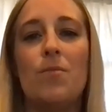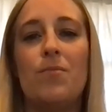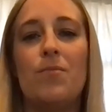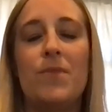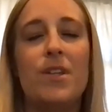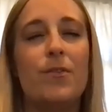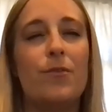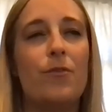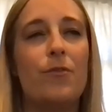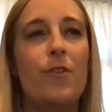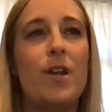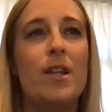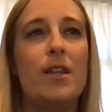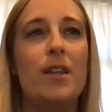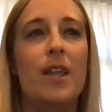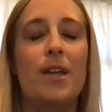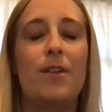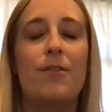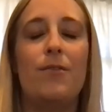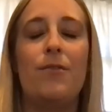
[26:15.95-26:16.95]
different
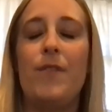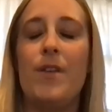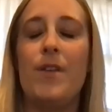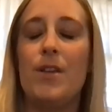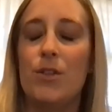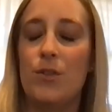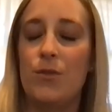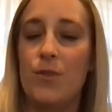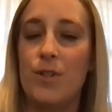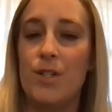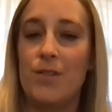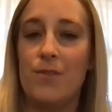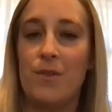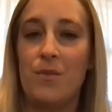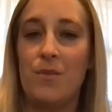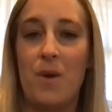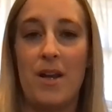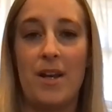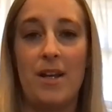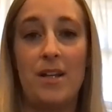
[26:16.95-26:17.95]
like feels for
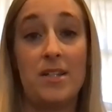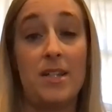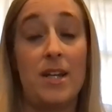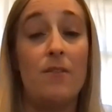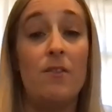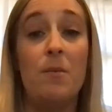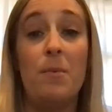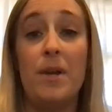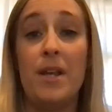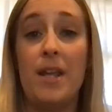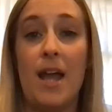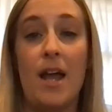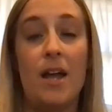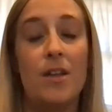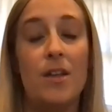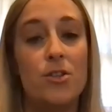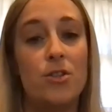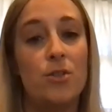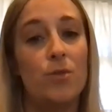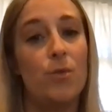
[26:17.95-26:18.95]
different weddings and everybody
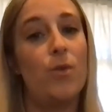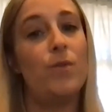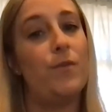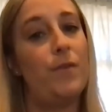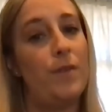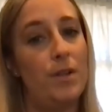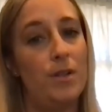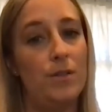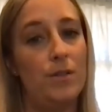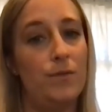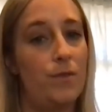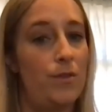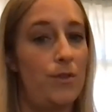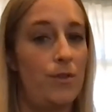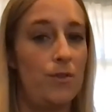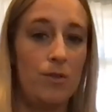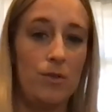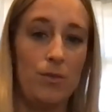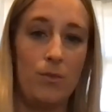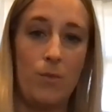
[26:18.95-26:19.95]
has their own feel for
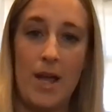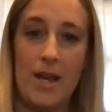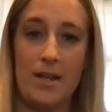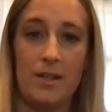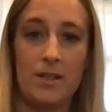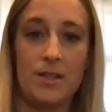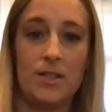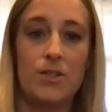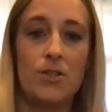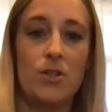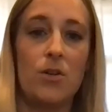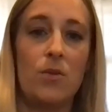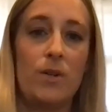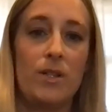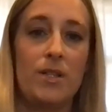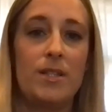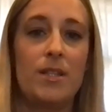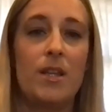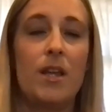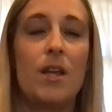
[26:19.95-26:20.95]
their own wedding so
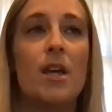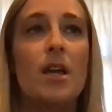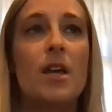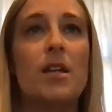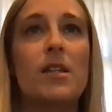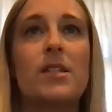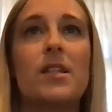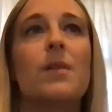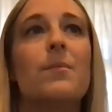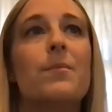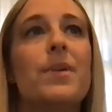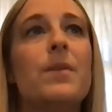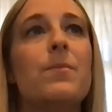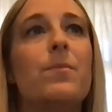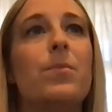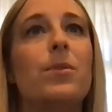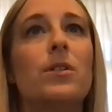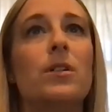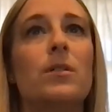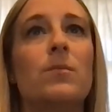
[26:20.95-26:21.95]
it's some
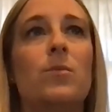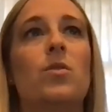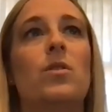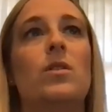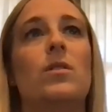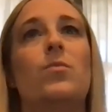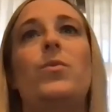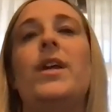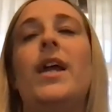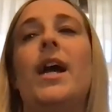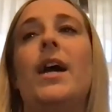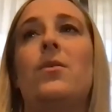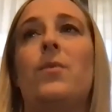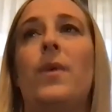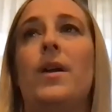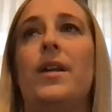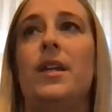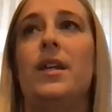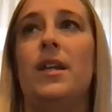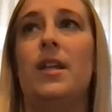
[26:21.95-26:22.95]
people are more we had a
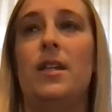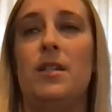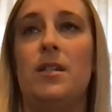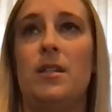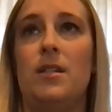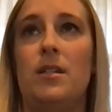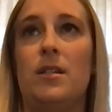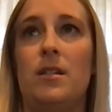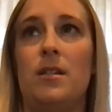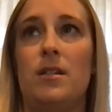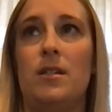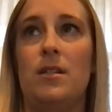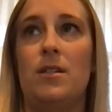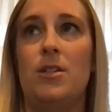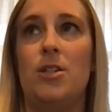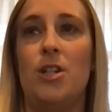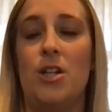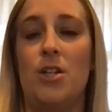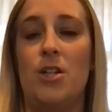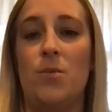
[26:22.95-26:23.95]
wedding in
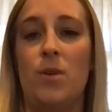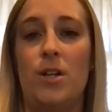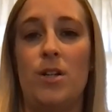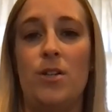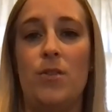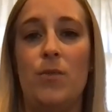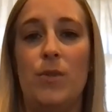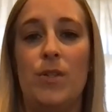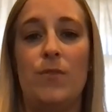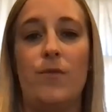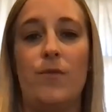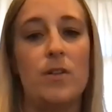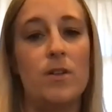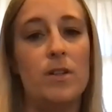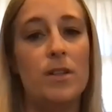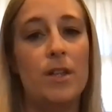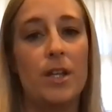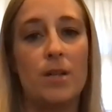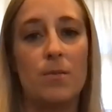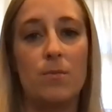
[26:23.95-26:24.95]
january it was very
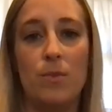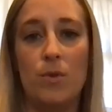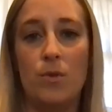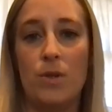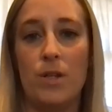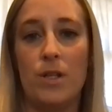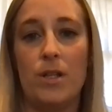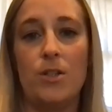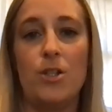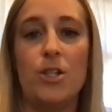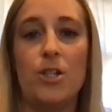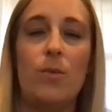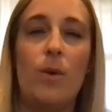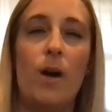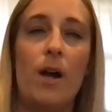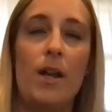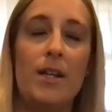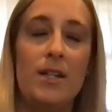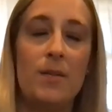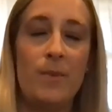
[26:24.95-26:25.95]
like moody she
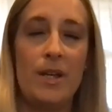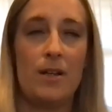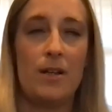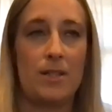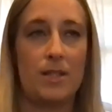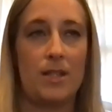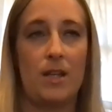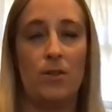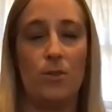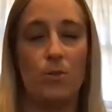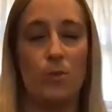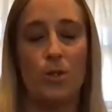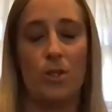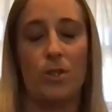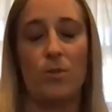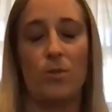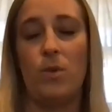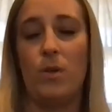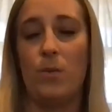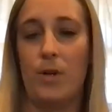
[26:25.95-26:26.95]
wanted to be outside there's
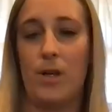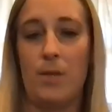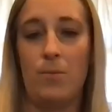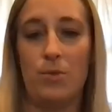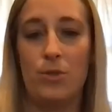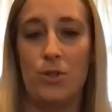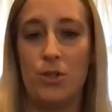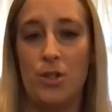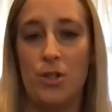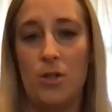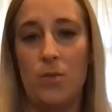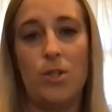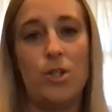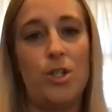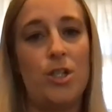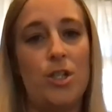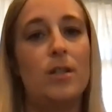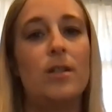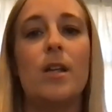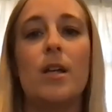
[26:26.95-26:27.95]
just we weren't able to do it
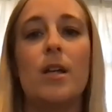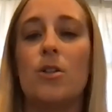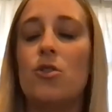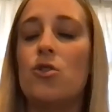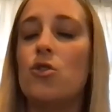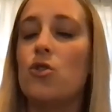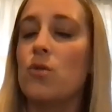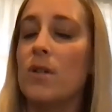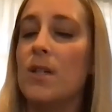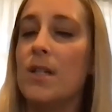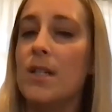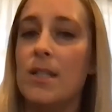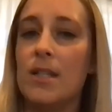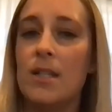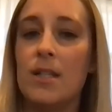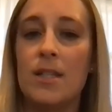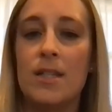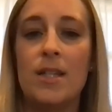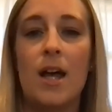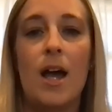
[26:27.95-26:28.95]
she had like trees
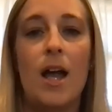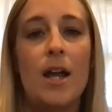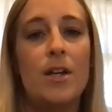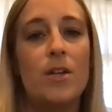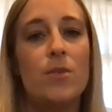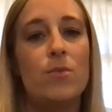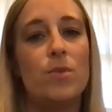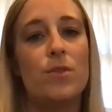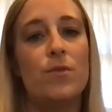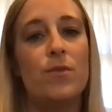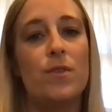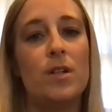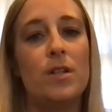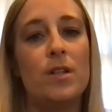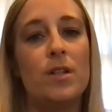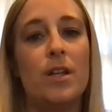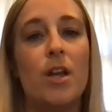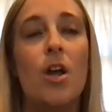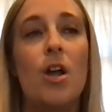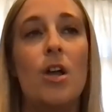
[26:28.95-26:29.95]
inside it was very
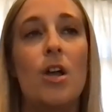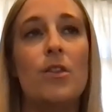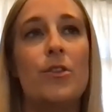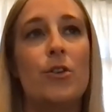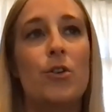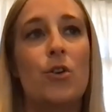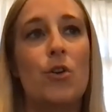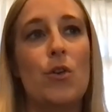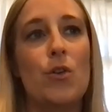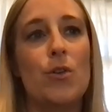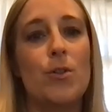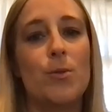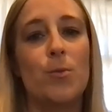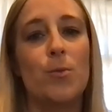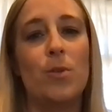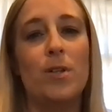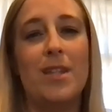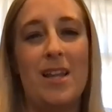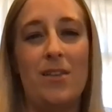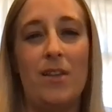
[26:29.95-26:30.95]
like the girls were
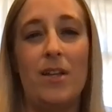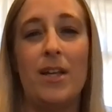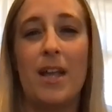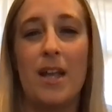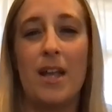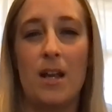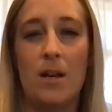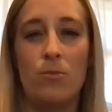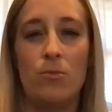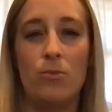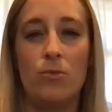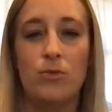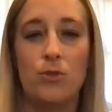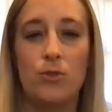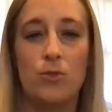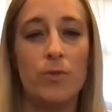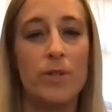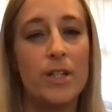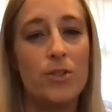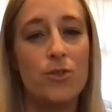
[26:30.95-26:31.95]
in that like emerald
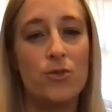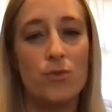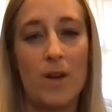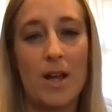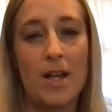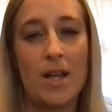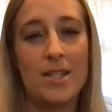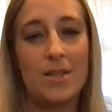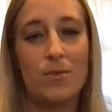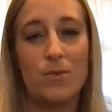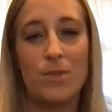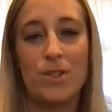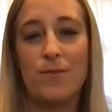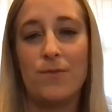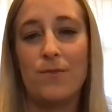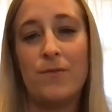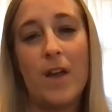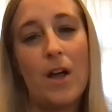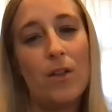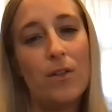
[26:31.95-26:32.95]
green dress that was
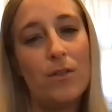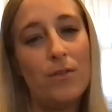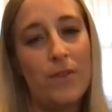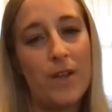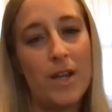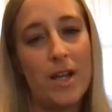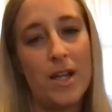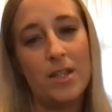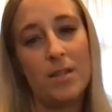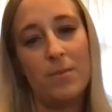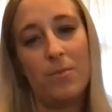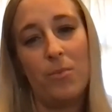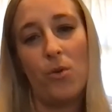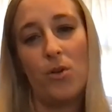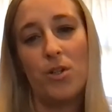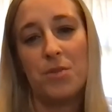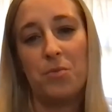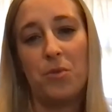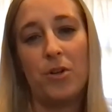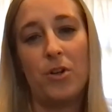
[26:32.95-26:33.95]
velvet the
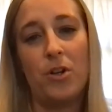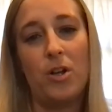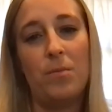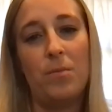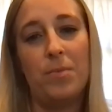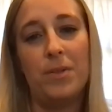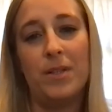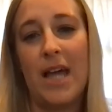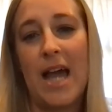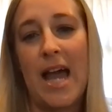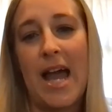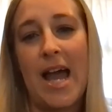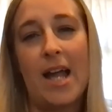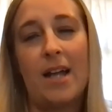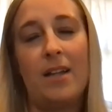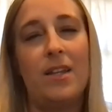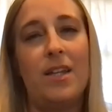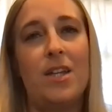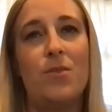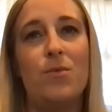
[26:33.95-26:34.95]
boys were in all black
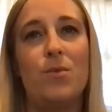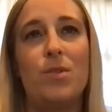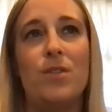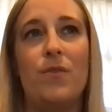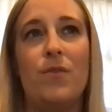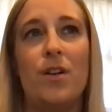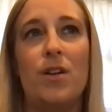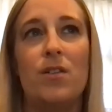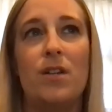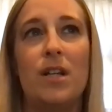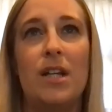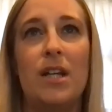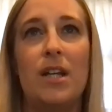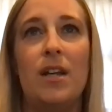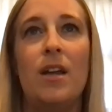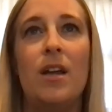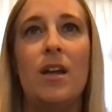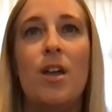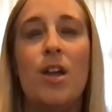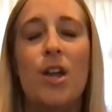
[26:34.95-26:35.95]
like it was
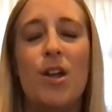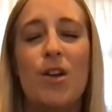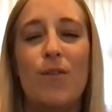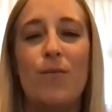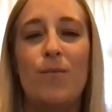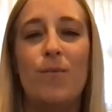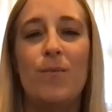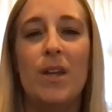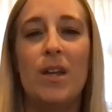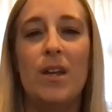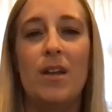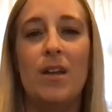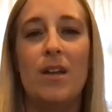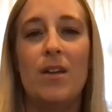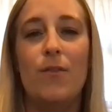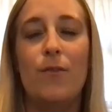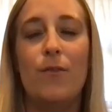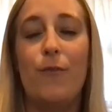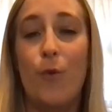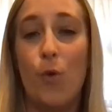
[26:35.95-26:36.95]
very
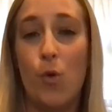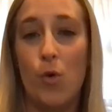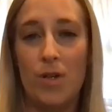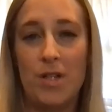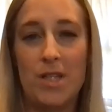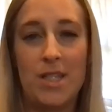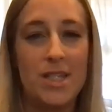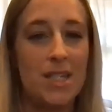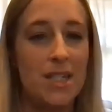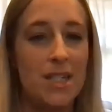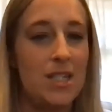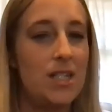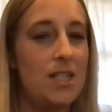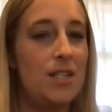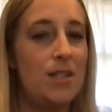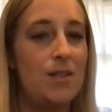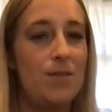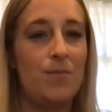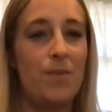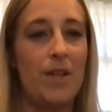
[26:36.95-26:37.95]

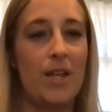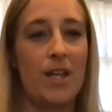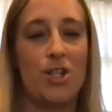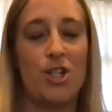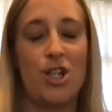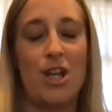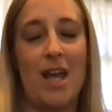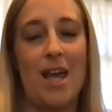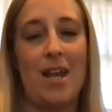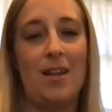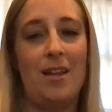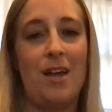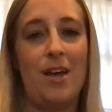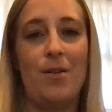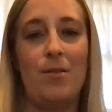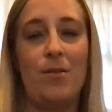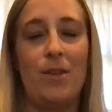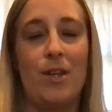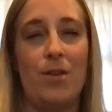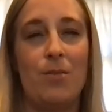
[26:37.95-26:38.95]
foresty like she had a lot
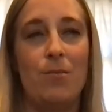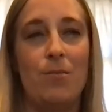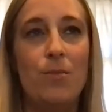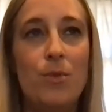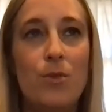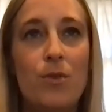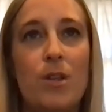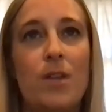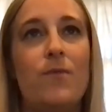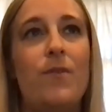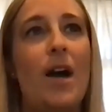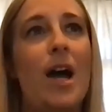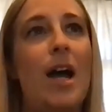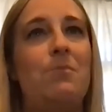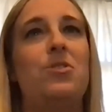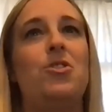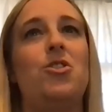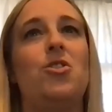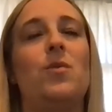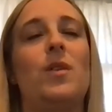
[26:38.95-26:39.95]
of like moody
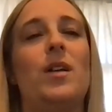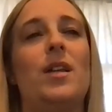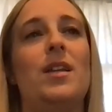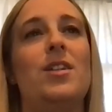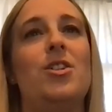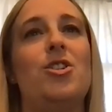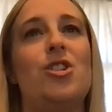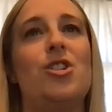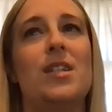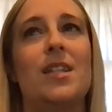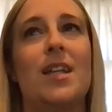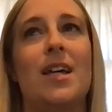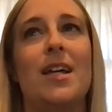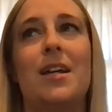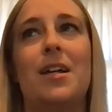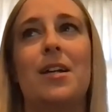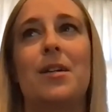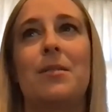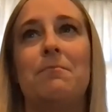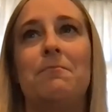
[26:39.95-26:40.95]
vibes to it and it's just like